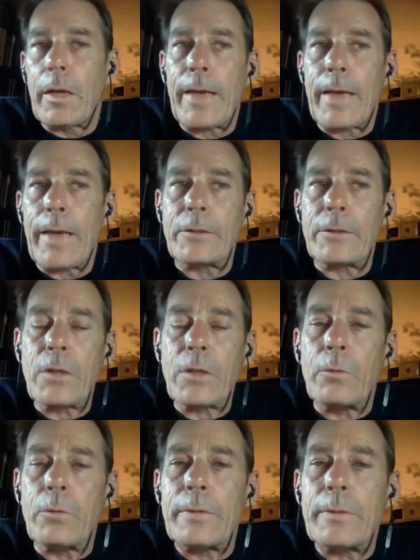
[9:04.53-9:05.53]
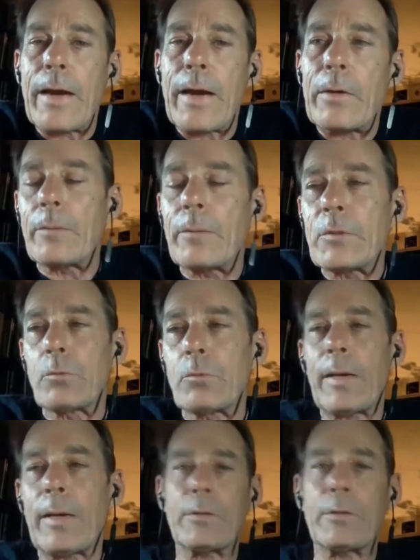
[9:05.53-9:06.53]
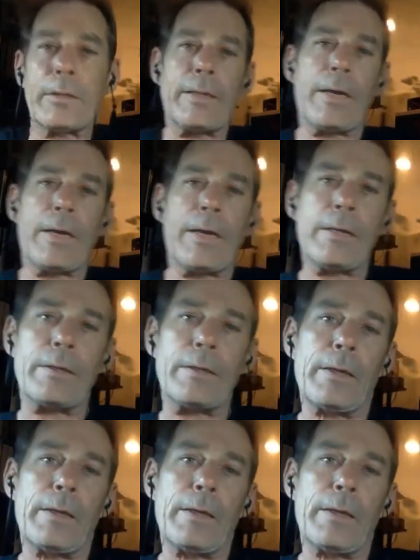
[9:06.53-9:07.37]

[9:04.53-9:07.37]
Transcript: And so now it comes around again.